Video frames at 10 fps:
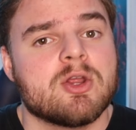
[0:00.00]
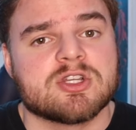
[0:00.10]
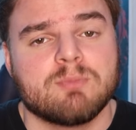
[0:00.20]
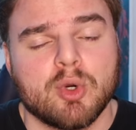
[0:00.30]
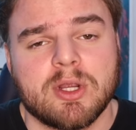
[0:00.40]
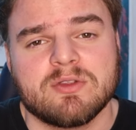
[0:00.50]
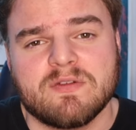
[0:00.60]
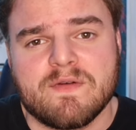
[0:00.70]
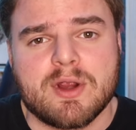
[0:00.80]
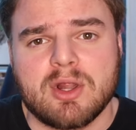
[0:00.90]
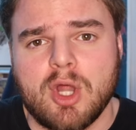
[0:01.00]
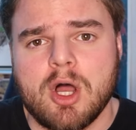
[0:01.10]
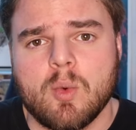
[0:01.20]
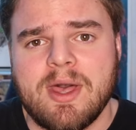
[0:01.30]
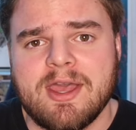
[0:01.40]
Your support goes a very
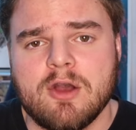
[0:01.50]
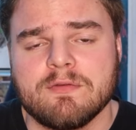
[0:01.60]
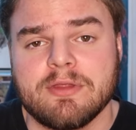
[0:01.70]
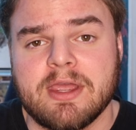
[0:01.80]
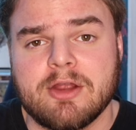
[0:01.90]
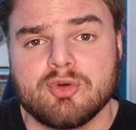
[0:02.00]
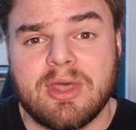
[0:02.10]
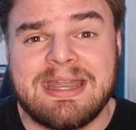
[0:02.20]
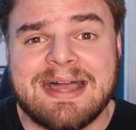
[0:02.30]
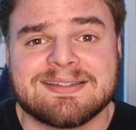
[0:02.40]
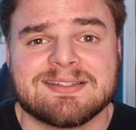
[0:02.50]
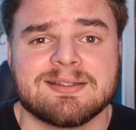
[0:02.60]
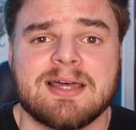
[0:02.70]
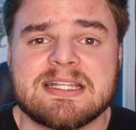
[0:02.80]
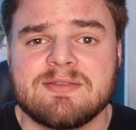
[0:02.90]
long way over there. You'll gain access to
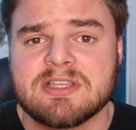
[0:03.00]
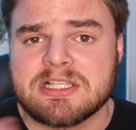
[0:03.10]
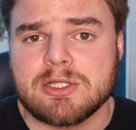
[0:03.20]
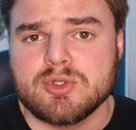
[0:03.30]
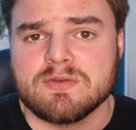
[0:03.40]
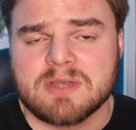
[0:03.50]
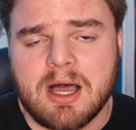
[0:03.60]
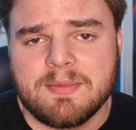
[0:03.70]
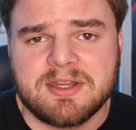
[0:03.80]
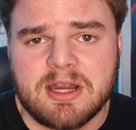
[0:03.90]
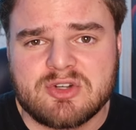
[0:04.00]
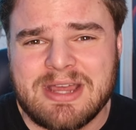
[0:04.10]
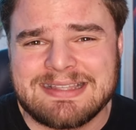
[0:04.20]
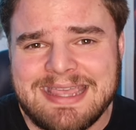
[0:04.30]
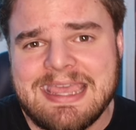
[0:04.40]
lots of exclusive commentary
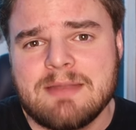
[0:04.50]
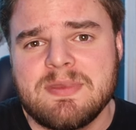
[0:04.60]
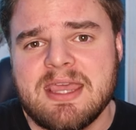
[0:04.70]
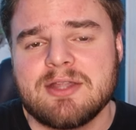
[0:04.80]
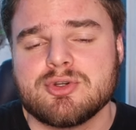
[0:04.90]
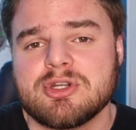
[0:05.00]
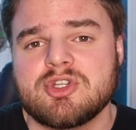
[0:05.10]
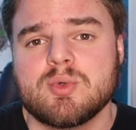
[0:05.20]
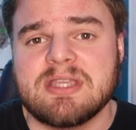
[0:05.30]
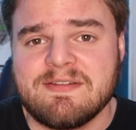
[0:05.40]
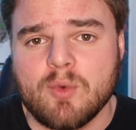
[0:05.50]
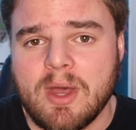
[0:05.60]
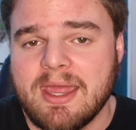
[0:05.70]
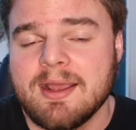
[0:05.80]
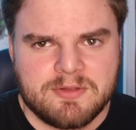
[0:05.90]
tracks and be entered into a
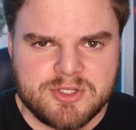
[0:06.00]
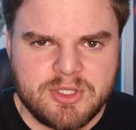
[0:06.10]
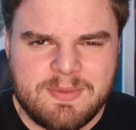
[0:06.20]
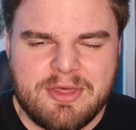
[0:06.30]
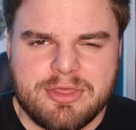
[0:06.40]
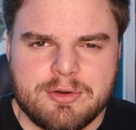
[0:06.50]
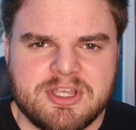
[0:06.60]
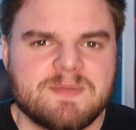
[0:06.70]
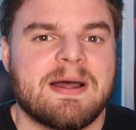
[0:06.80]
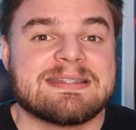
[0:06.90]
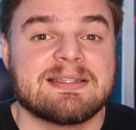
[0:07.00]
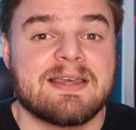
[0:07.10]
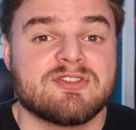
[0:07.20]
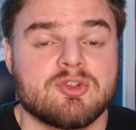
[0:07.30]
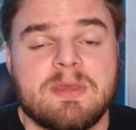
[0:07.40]
giveaway. There's only about 30 spots
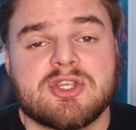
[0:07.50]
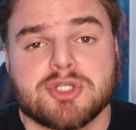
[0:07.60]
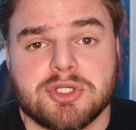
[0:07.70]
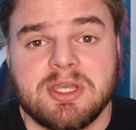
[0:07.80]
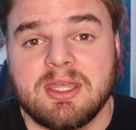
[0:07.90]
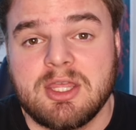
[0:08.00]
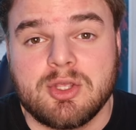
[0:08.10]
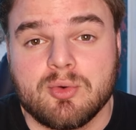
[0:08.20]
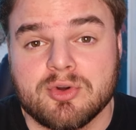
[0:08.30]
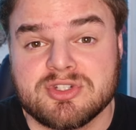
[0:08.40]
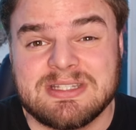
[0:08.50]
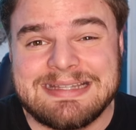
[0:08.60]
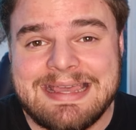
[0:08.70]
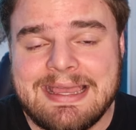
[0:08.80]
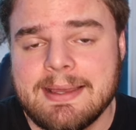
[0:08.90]
left, so make sure you can get yours
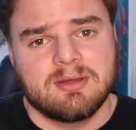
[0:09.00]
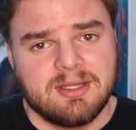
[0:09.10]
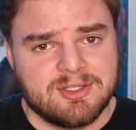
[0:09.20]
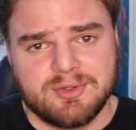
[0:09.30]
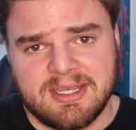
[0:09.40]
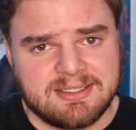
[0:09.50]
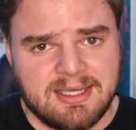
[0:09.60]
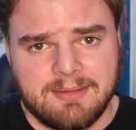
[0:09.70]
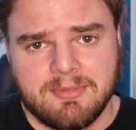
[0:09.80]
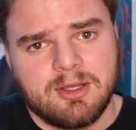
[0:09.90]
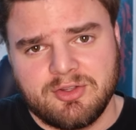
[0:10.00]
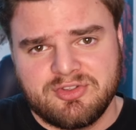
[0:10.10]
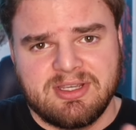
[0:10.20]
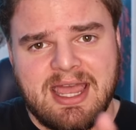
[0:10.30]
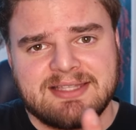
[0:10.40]
today. And until next time, I'll
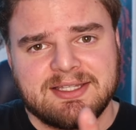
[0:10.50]
see you guys